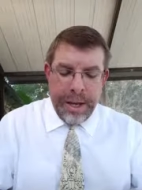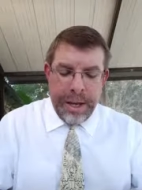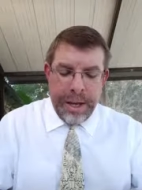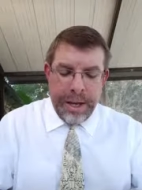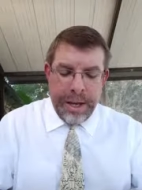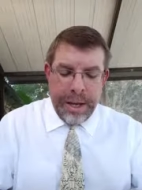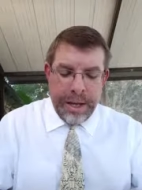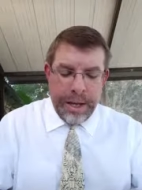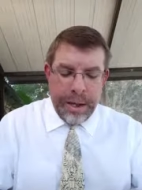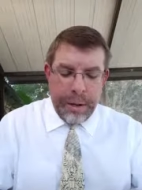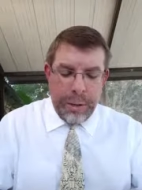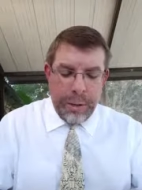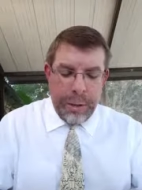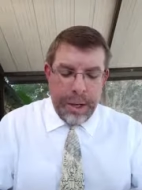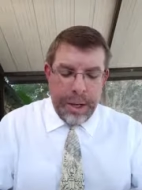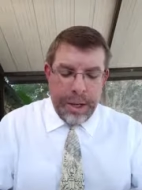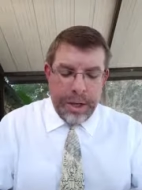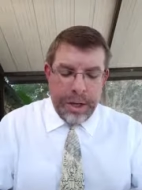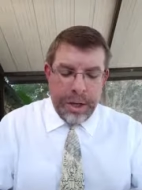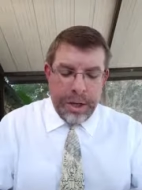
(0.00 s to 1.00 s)
that the
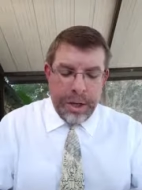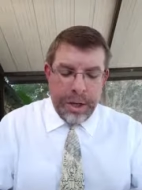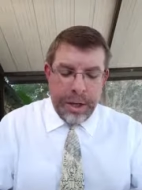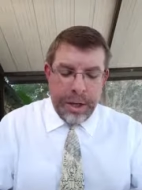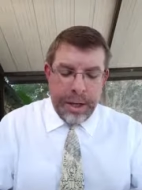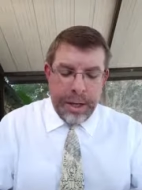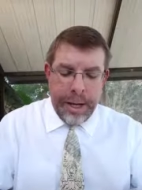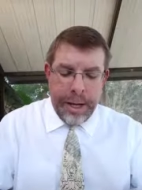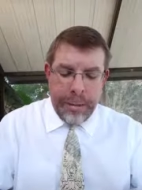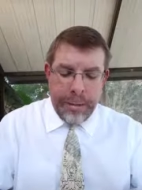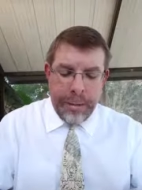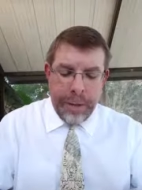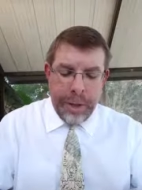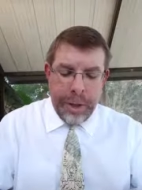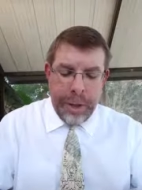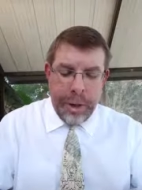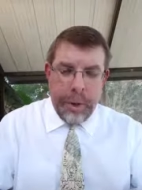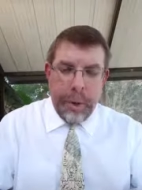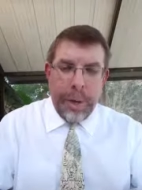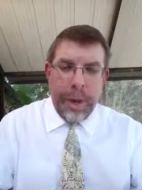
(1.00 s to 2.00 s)
wind should not
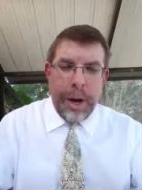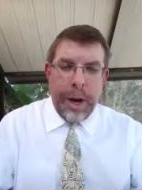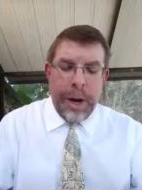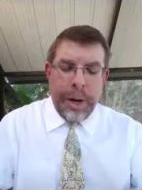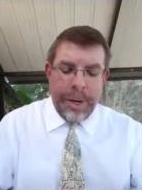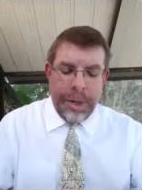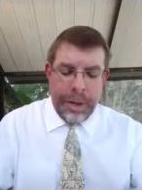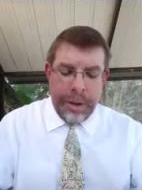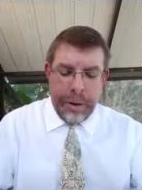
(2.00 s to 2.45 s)
blow on the